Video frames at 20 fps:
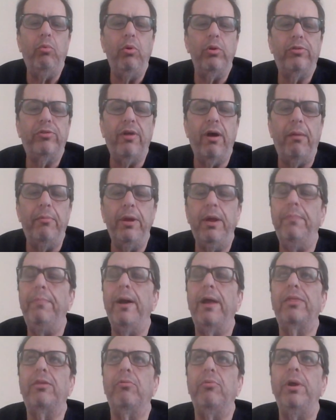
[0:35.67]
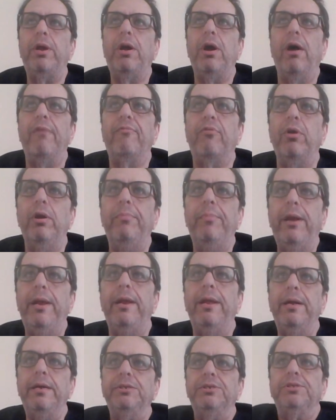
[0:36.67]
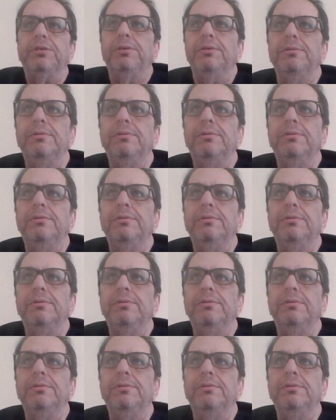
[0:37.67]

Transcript: Tell me about the recovery meetings.